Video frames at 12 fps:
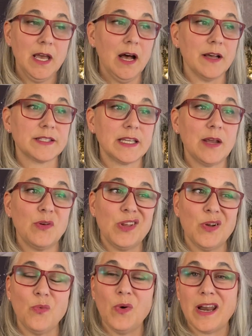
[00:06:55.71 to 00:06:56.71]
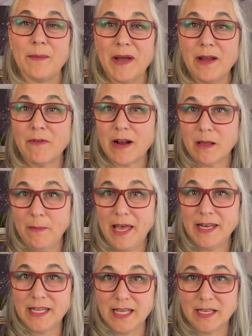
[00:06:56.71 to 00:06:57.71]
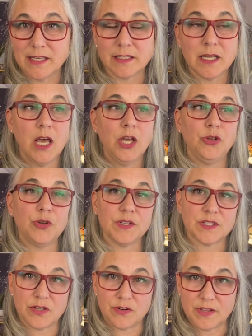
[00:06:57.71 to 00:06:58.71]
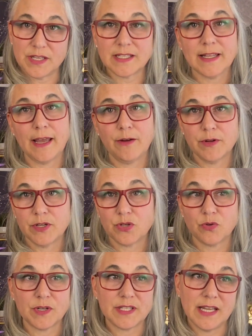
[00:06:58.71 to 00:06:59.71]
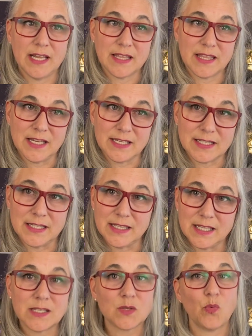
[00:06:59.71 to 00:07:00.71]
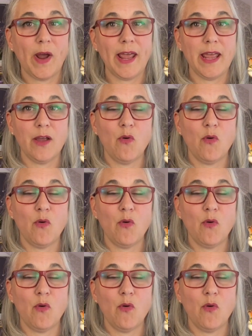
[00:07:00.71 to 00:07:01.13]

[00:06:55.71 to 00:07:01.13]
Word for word: I'll say, you know, what I might recommend is you consider this language or saying things in this way